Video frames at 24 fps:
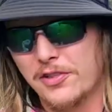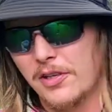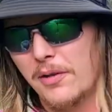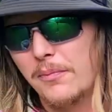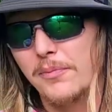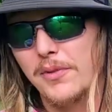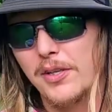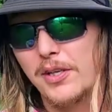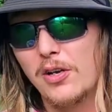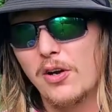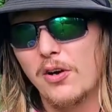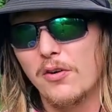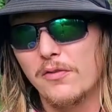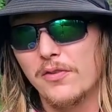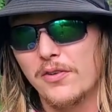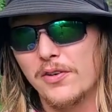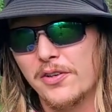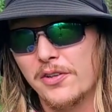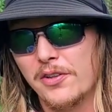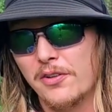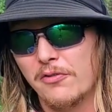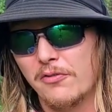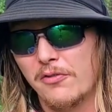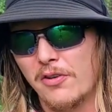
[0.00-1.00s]
something over to
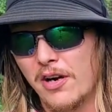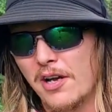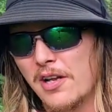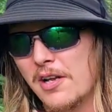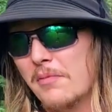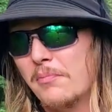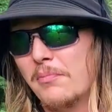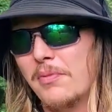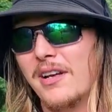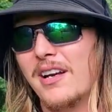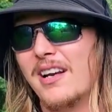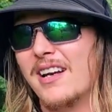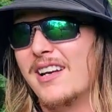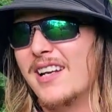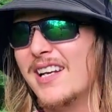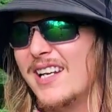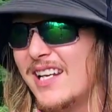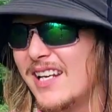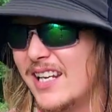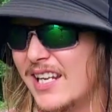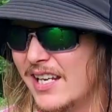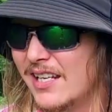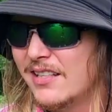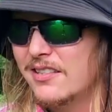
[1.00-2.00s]
the right, but it
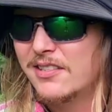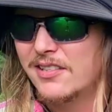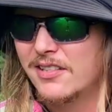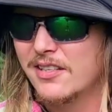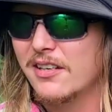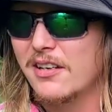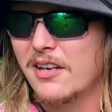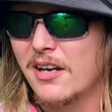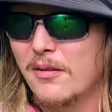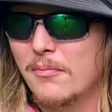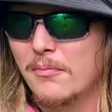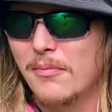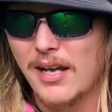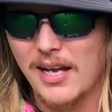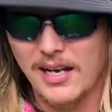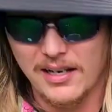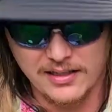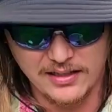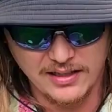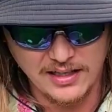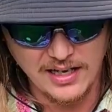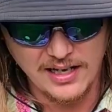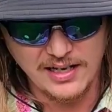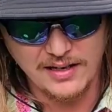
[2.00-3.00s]
needs to come back
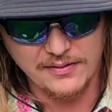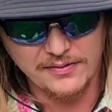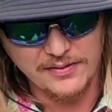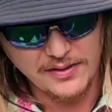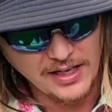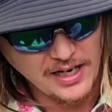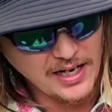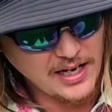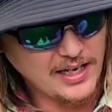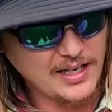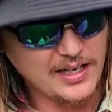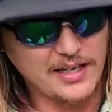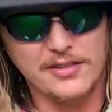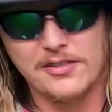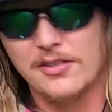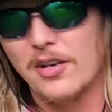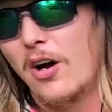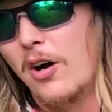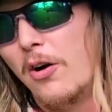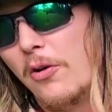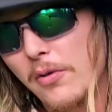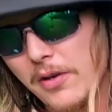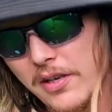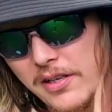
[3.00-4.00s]
left, it is
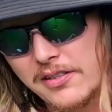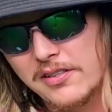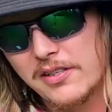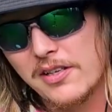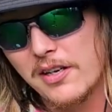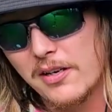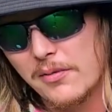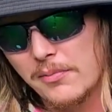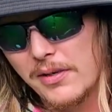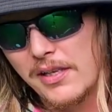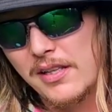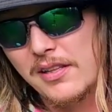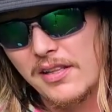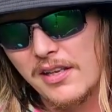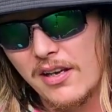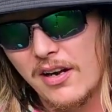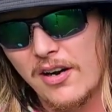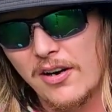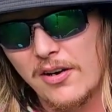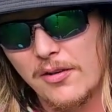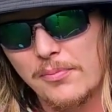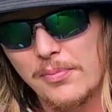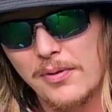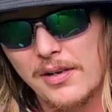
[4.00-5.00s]
always going to be the
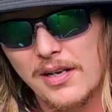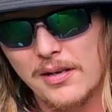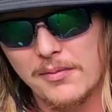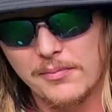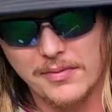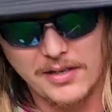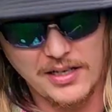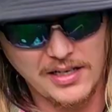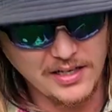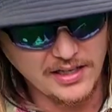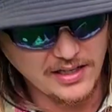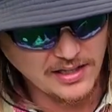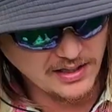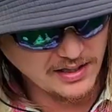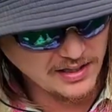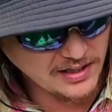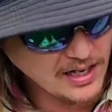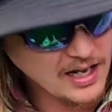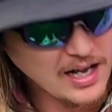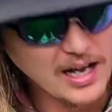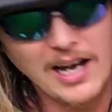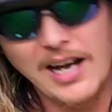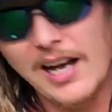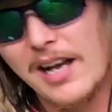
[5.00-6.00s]
RPM Kia.
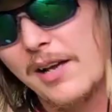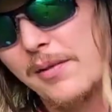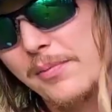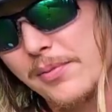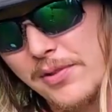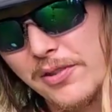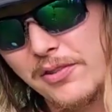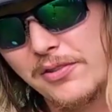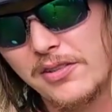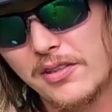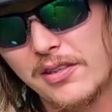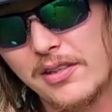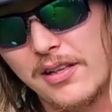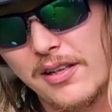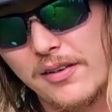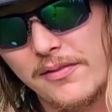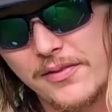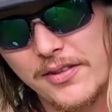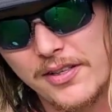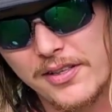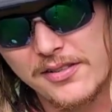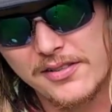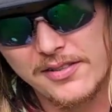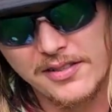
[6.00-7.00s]
I absolutely love
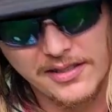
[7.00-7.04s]
this